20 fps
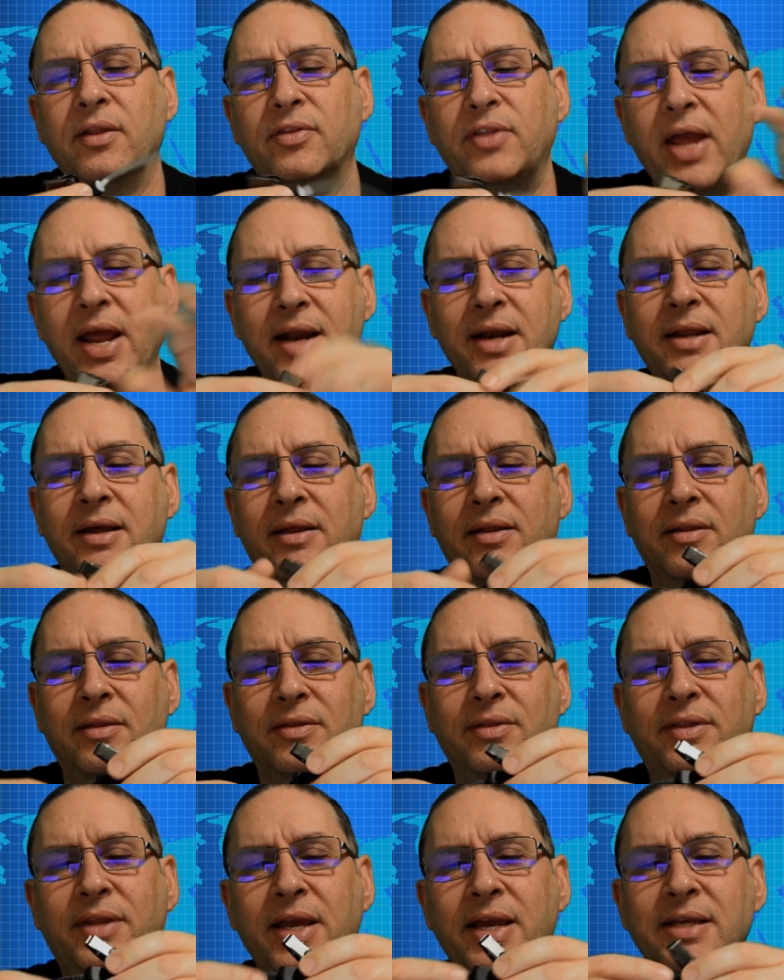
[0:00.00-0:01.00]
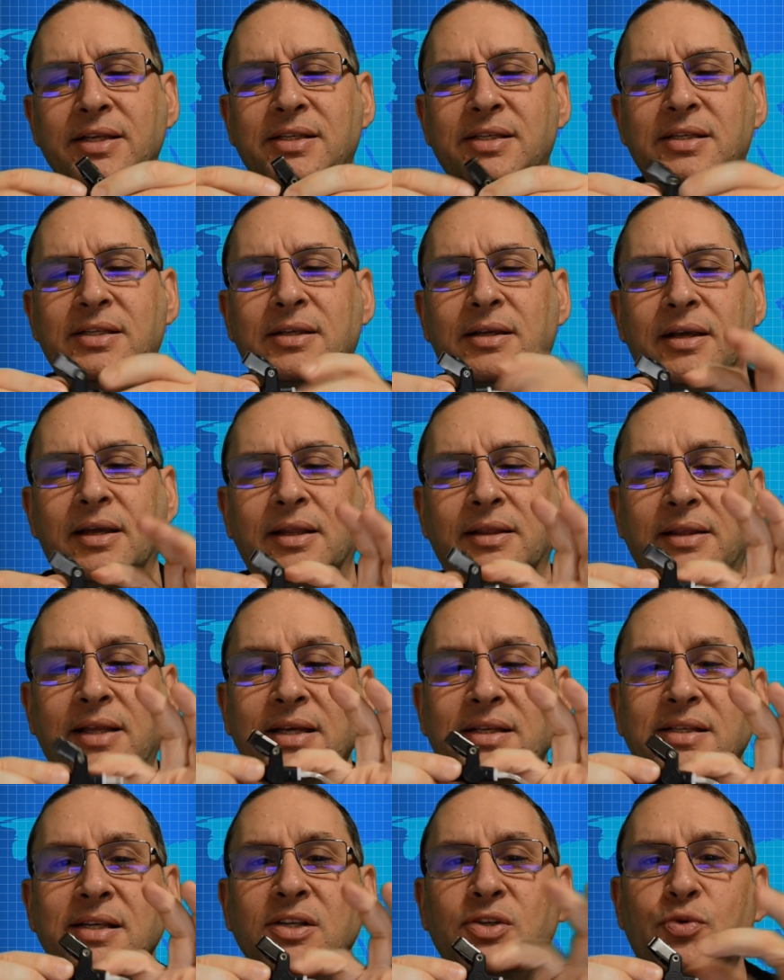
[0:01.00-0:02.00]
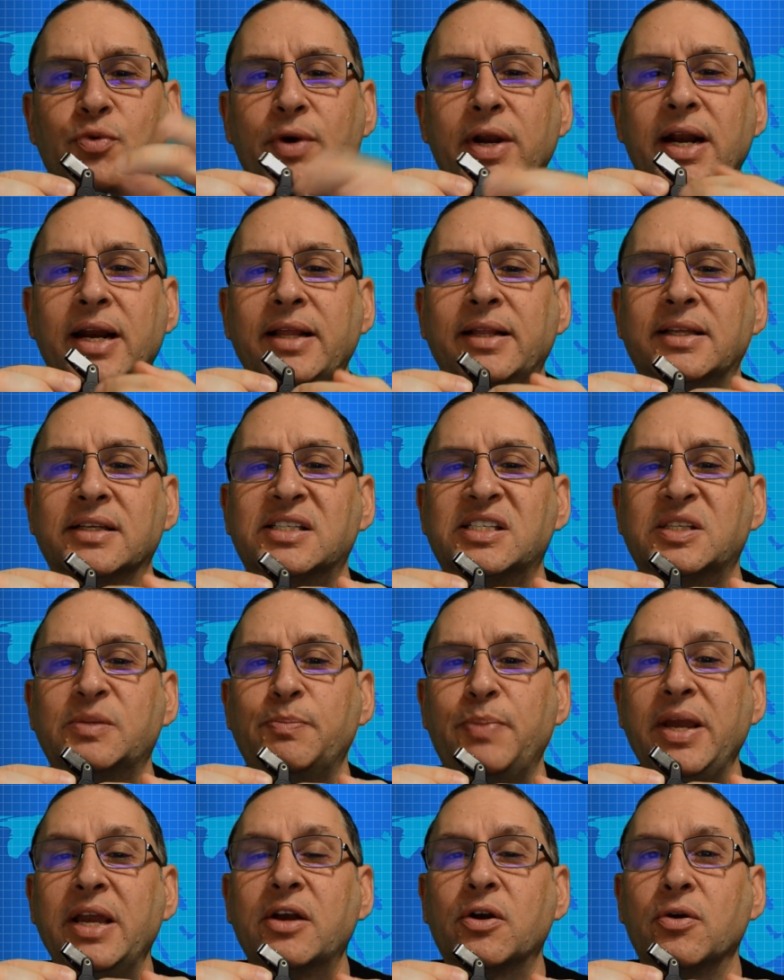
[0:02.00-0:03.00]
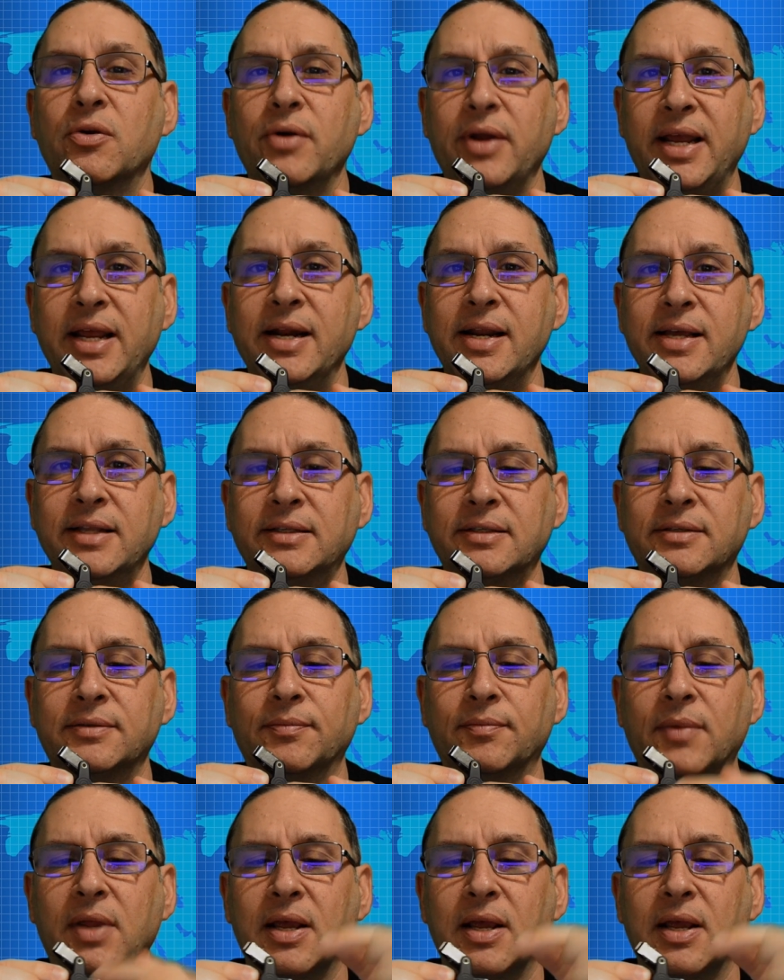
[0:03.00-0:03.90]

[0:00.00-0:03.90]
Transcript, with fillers: Then this, this is really the speaker in it.